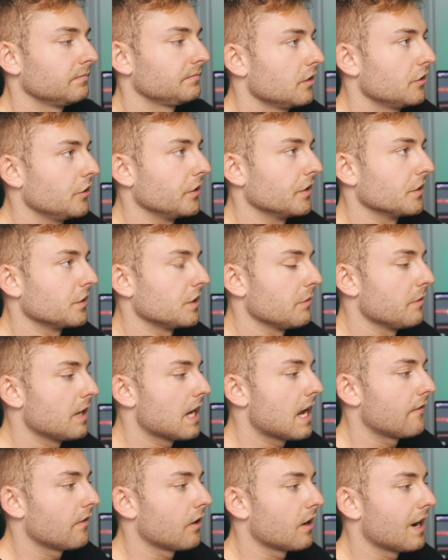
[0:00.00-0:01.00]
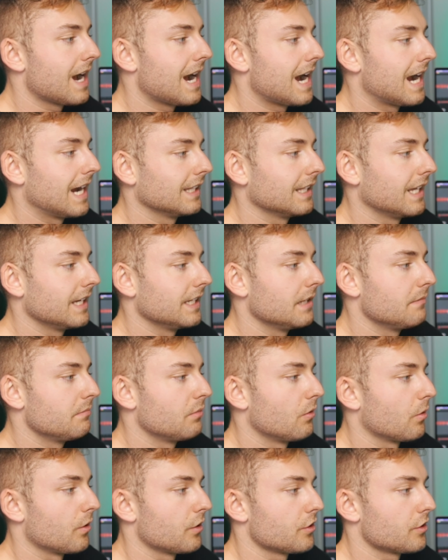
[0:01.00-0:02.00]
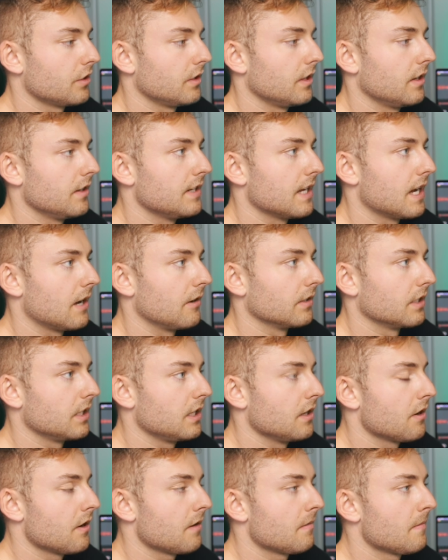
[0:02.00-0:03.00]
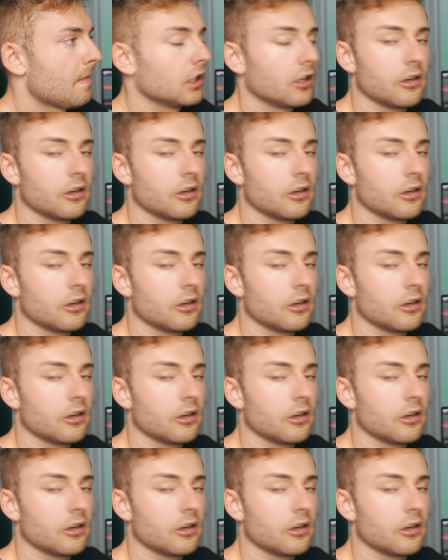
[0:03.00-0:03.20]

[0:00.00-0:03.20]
So you can see we have our highlighted portion down here.